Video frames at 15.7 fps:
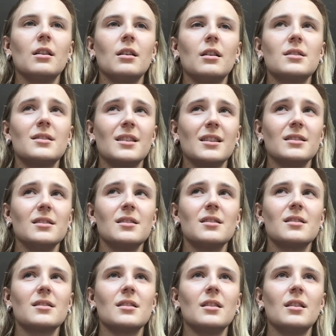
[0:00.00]

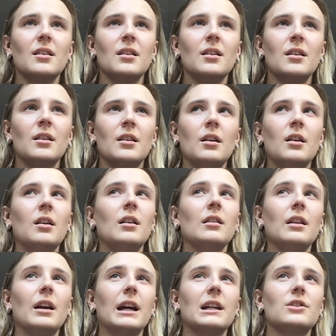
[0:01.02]
since
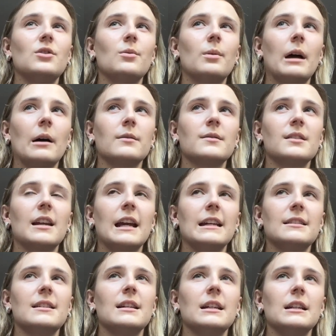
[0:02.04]
like
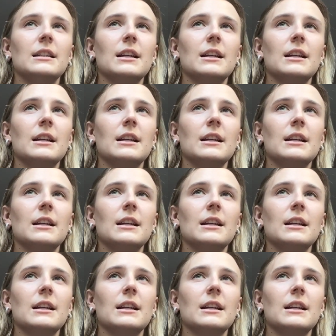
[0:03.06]
2018,